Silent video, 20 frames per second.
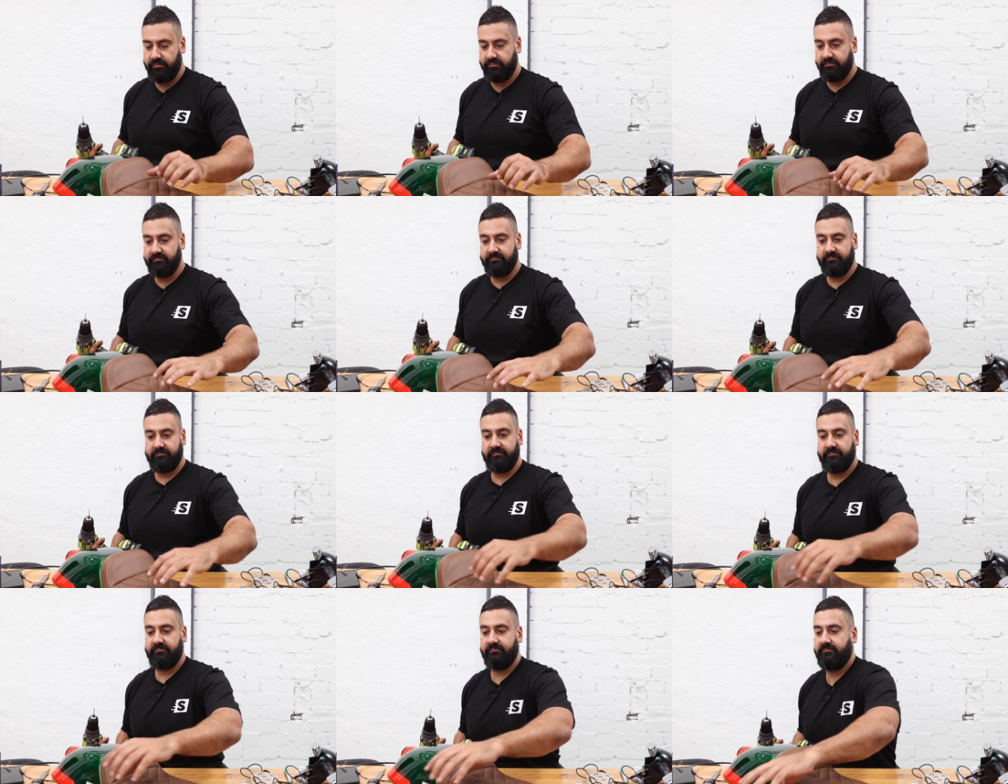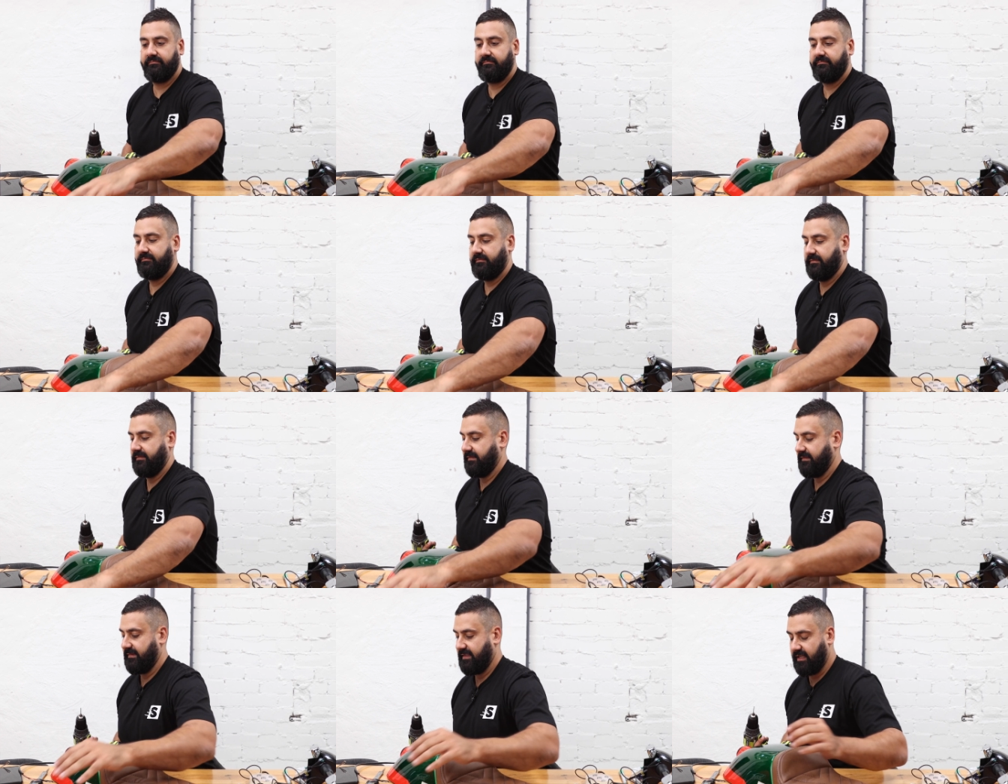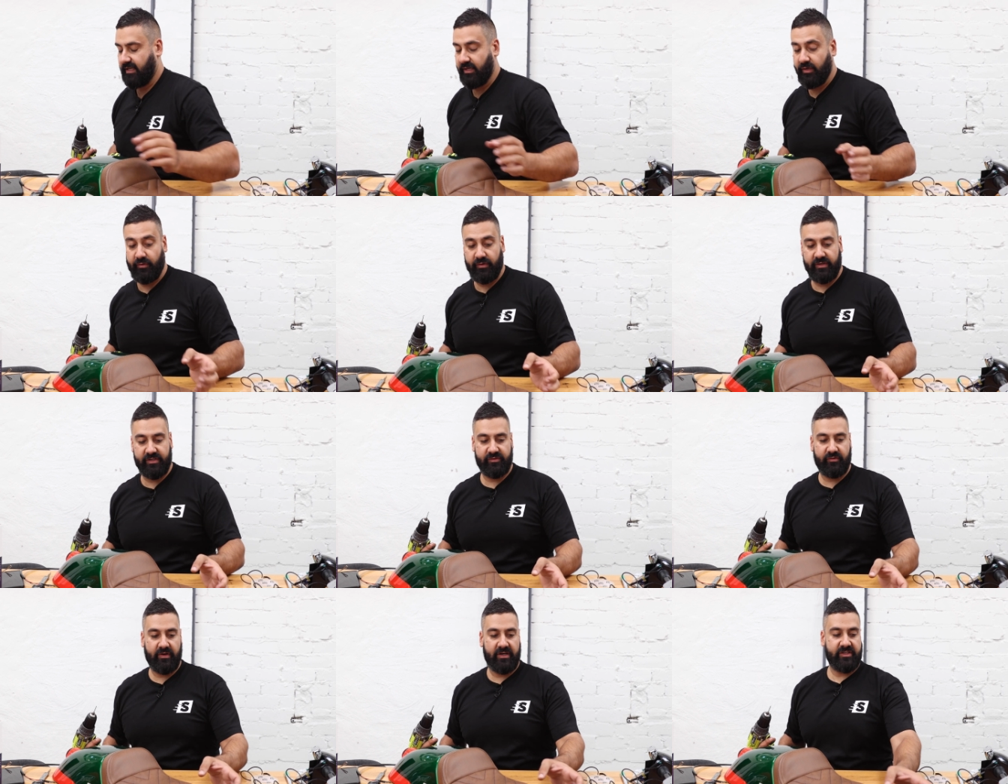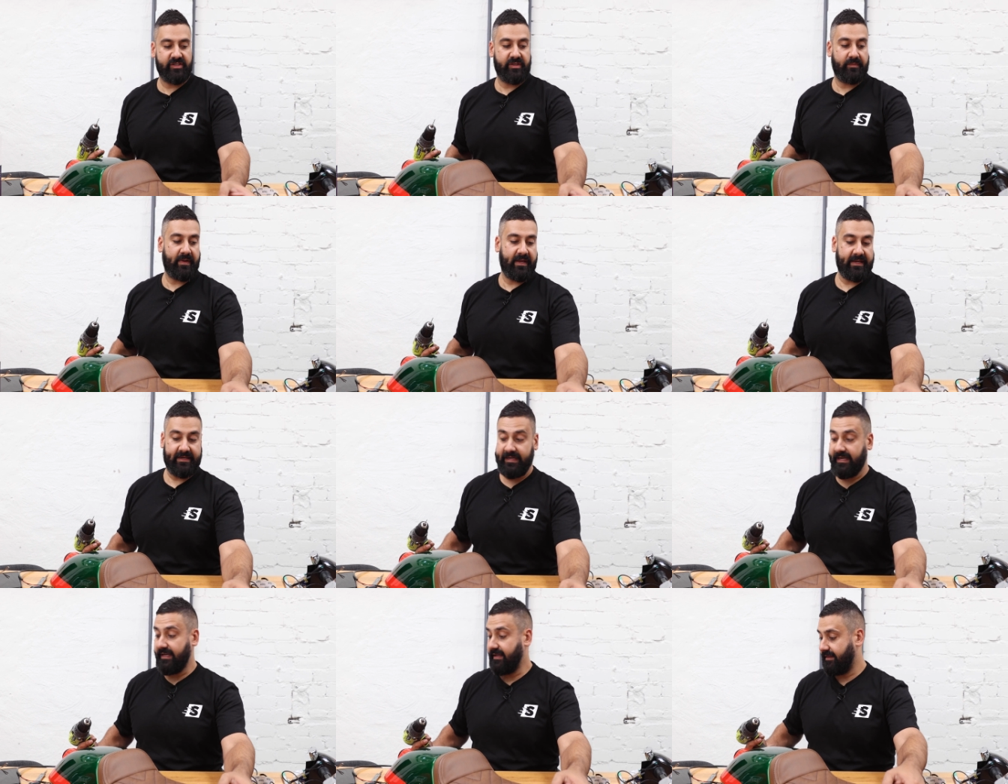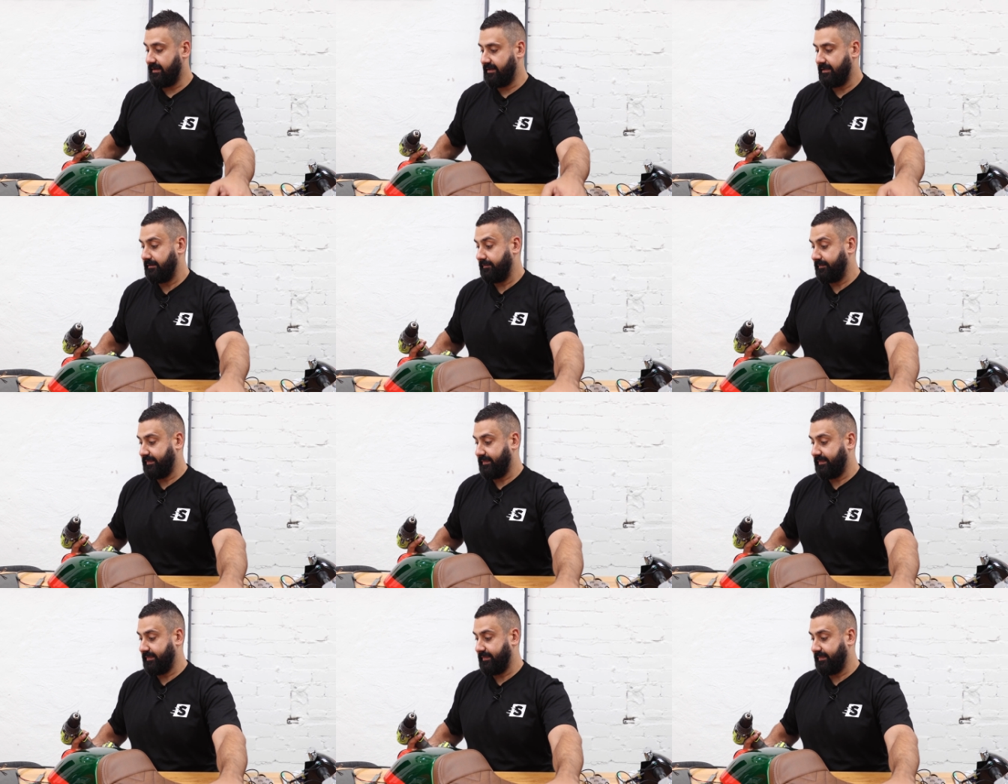I don't want to scratch the paint either,